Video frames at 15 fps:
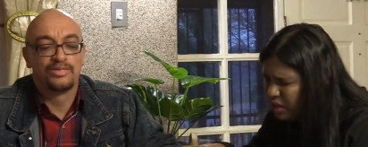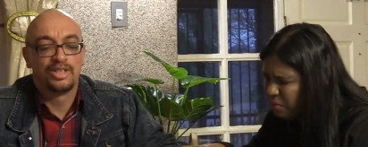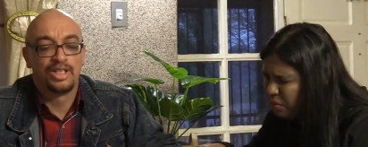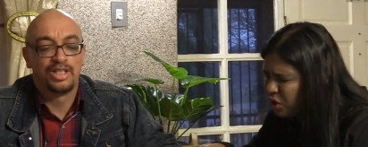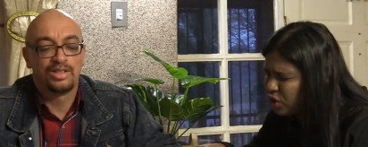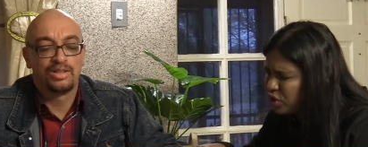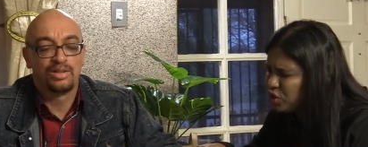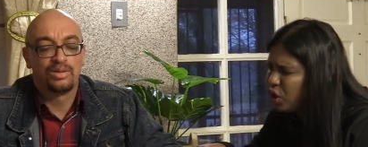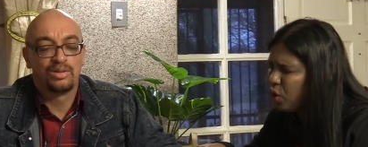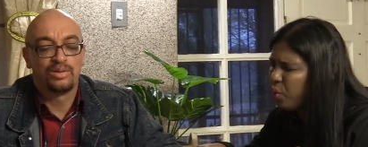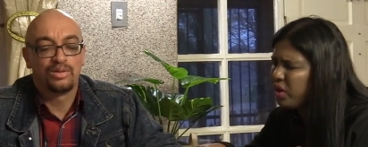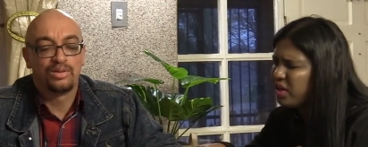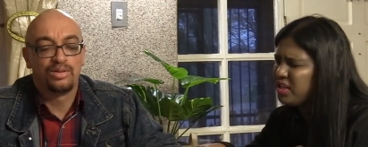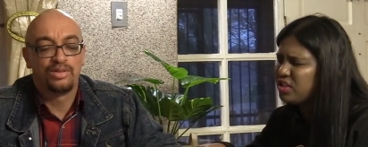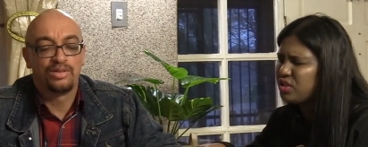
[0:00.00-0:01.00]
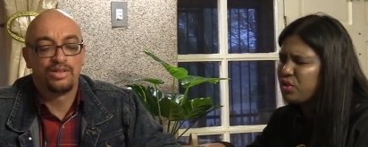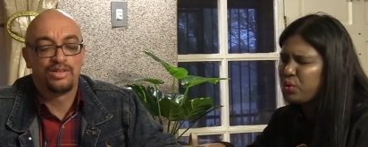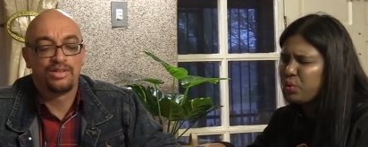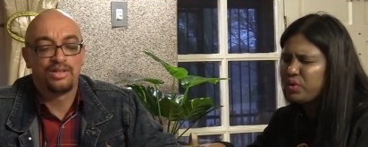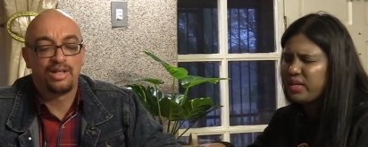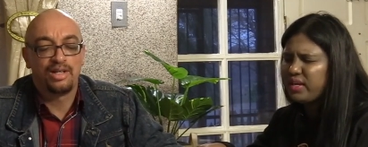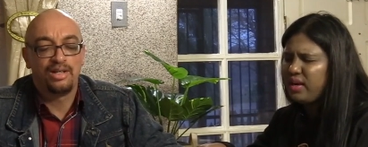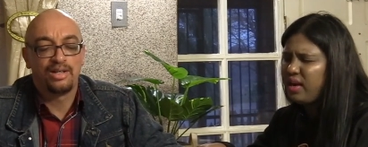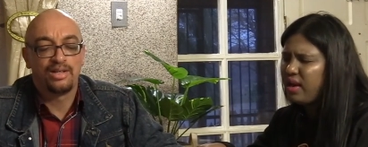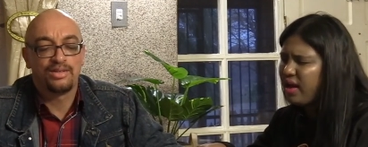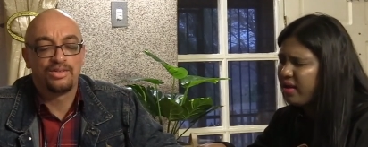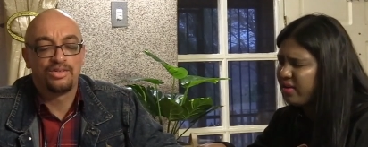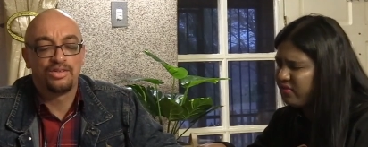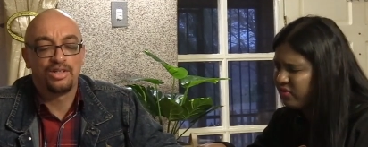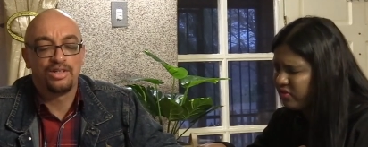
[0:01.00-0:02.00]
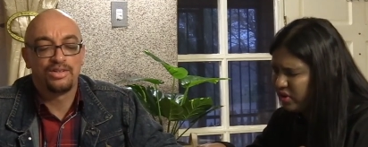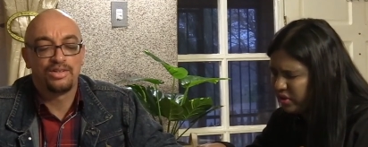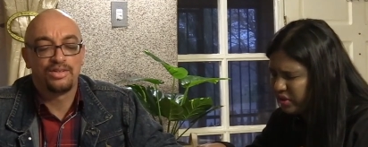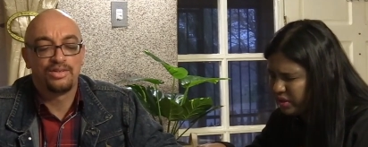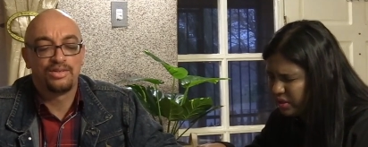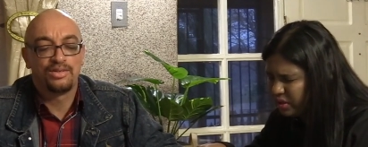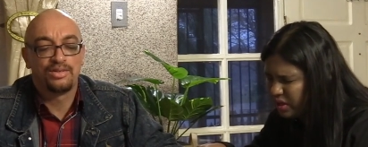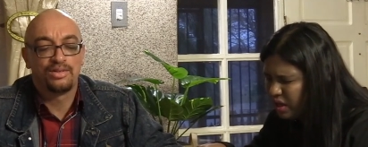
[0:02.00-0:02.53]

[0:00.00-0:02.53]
Speaker 1: Because your word is Jesus, truth and life, Jesus. Father.